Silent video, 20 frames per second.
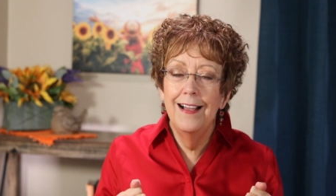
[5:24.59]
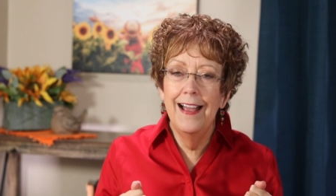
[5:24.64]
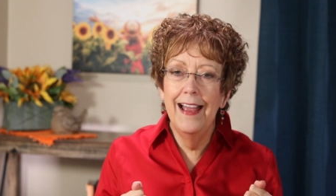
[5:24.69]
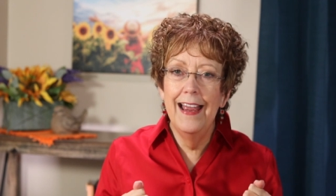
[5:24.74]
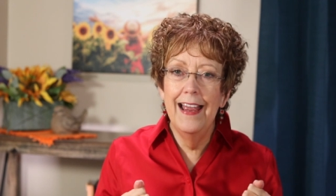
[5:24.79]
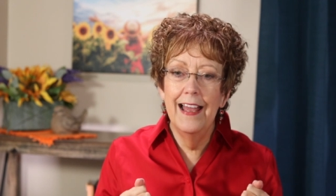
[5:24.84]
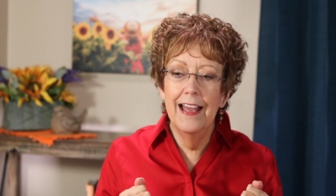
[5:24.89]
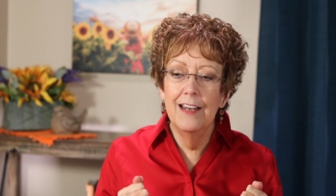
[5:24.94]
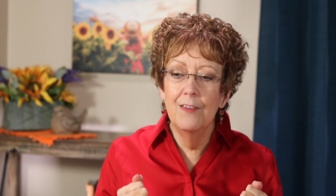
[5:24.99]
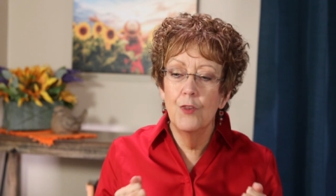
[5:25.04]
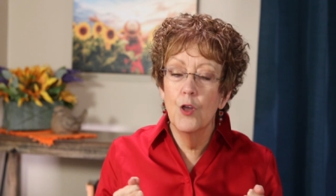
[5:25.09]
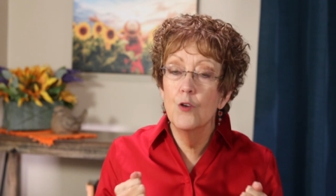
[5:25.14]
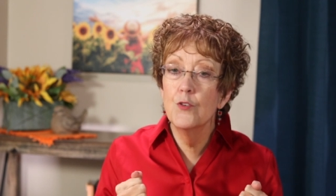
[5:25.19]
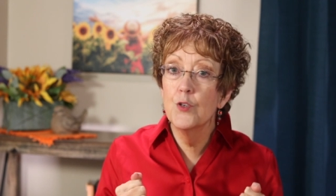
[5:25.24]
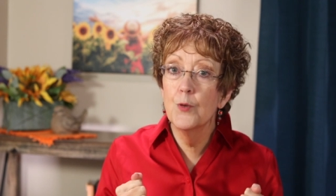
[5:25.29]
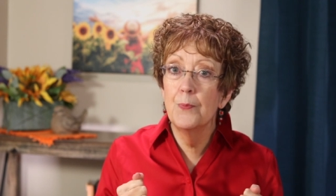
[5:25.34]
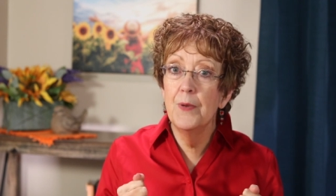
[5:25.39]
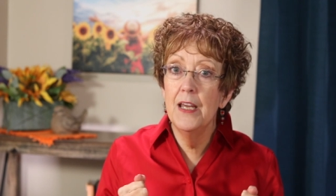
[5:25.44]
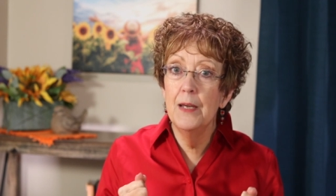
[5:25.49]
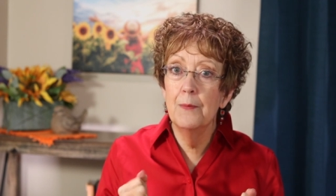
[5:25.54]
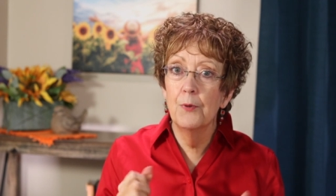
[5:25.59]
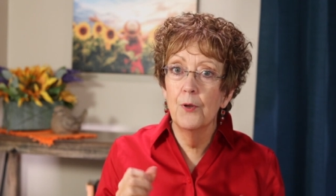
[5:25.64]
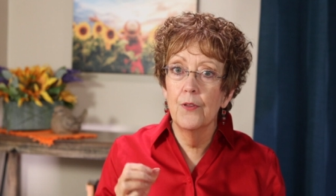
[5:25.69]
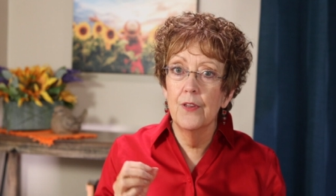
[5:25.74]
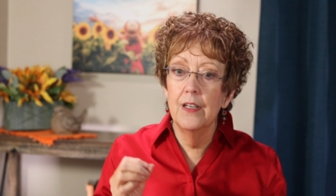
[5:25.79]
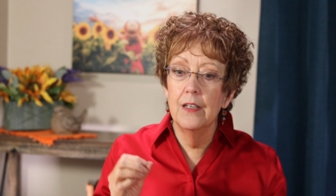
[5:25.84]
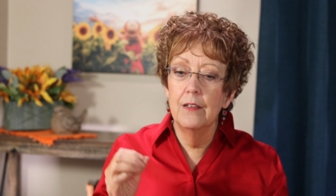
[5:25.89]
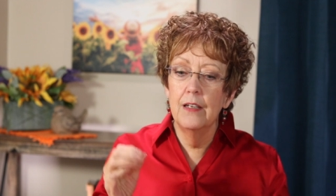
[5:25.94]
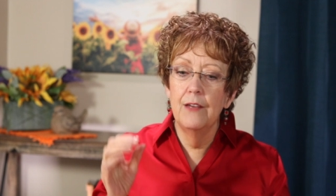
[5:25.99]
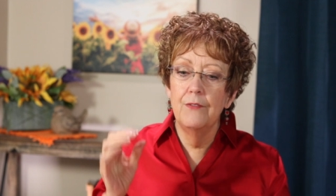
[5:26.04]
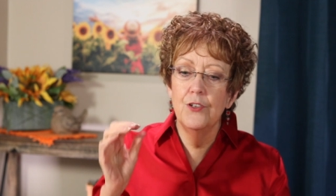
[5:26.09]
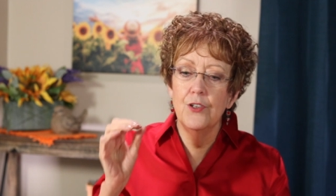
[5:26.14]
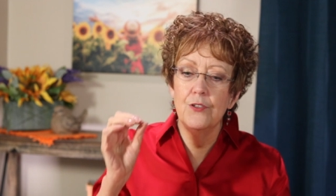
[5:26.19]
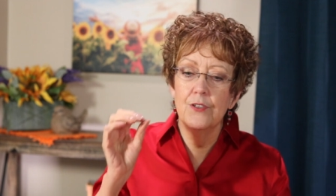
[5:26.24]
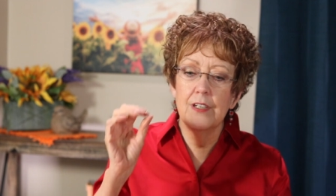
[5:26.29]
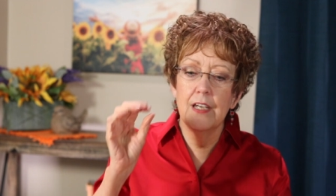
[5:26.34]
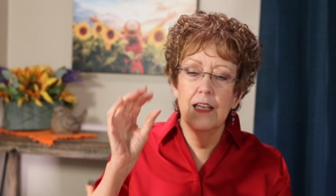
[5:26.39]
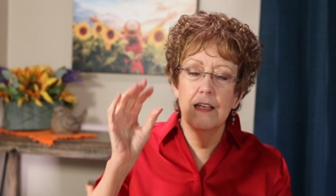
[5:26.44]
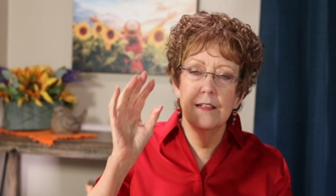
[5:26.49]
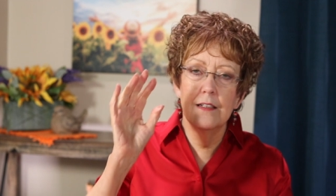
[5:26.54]
and those are people that if you
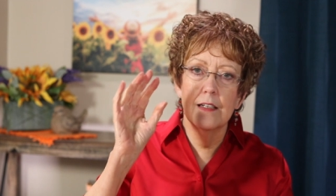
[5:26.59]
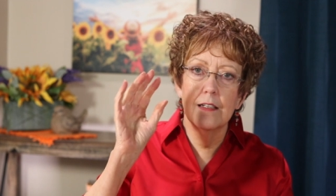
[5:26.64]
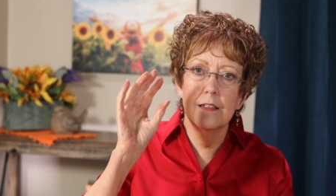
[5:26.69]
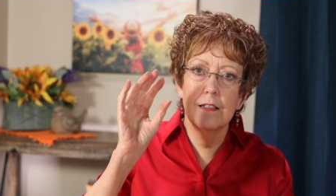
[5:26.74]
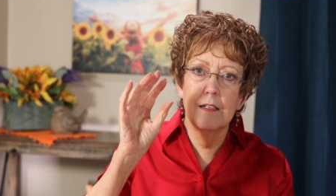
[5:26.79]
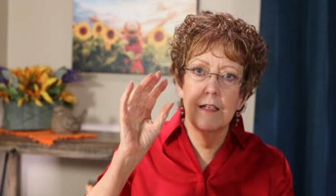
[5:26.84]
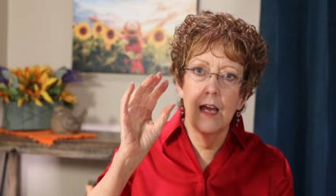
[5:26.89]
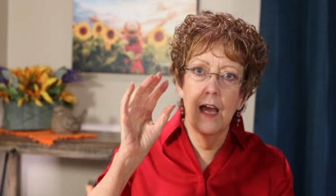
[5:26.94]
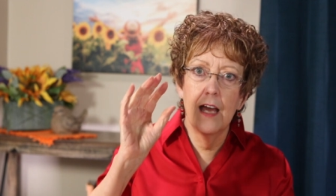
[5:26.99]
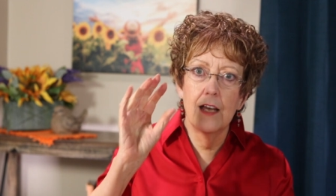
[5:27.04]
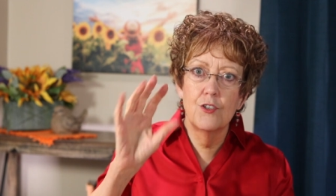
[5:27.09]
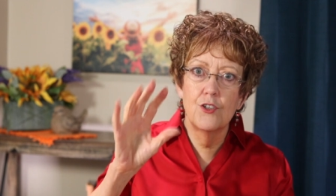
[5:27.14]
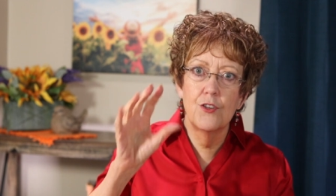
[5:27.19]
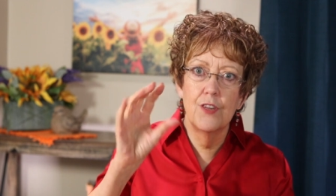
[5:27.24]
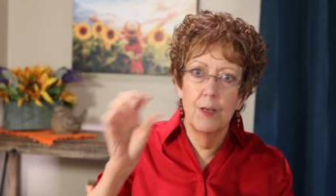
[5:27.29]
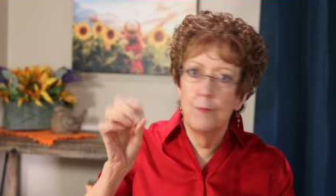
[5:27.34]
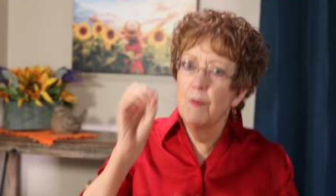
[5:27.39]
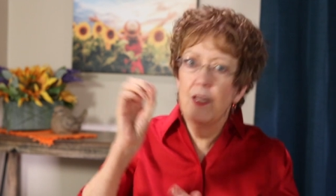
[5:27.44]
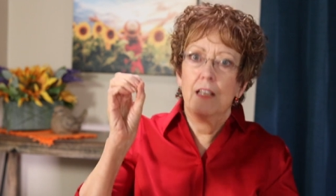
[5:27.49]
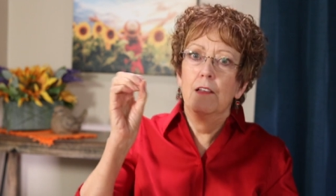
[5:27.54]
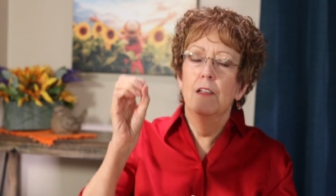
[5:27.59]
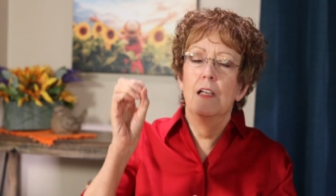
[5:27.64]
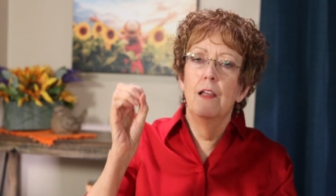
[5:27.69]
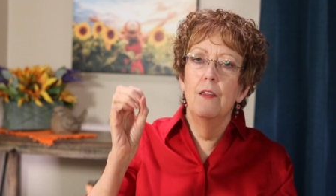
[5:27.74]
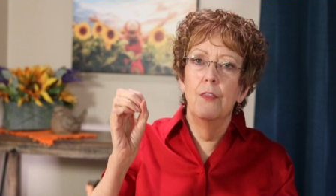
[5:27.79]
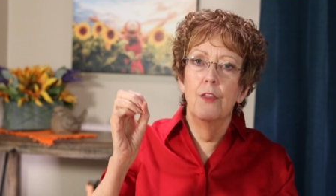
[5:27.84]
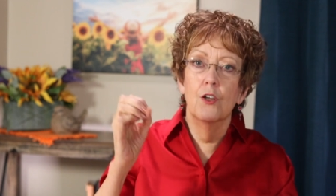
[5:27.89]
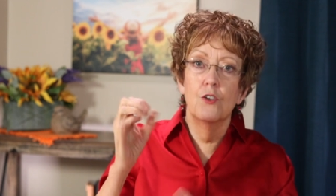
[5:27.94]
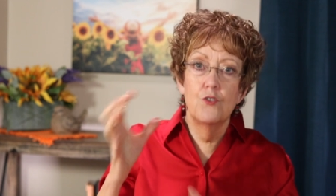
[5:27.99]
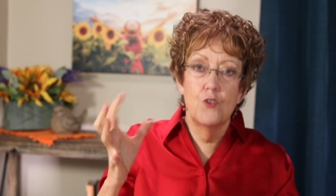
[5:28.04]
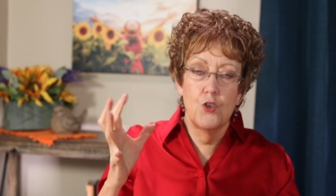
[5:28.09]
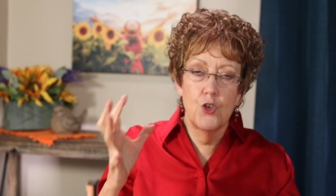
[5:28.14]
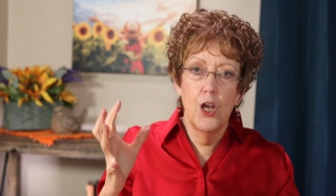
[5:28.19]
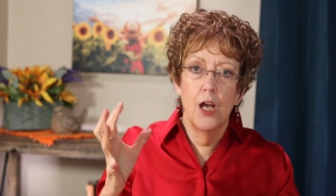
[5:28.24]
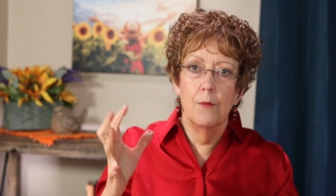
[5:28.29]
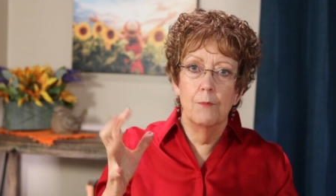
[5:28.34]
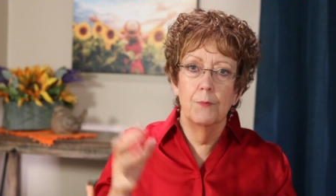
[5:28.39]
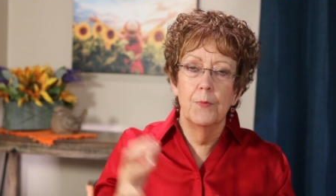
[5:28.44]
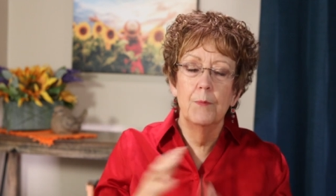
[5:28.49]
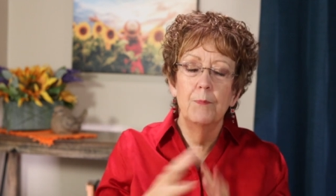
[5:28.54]
tend to touch them they they'll
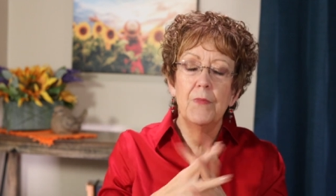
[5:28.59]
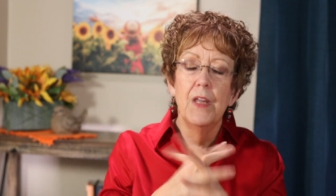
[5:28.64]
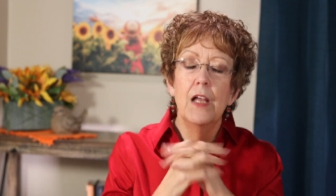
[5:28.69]
jump